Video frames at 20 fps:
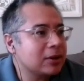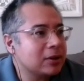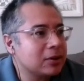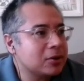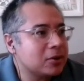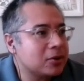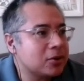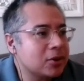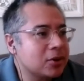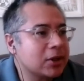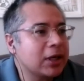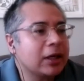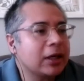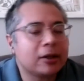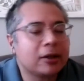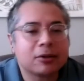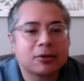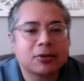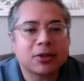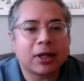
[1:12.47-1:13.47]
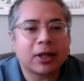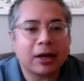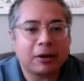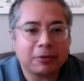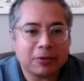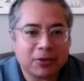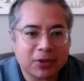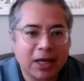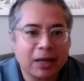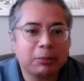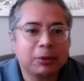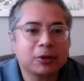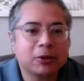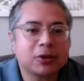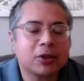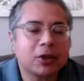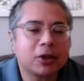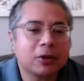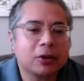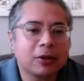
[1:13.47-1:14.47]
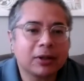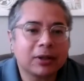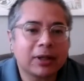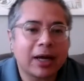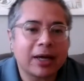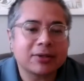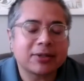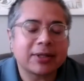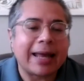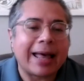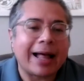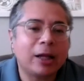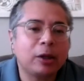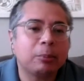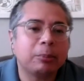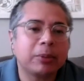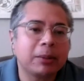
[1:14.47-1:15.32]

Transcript: skills that I was able to utilize and help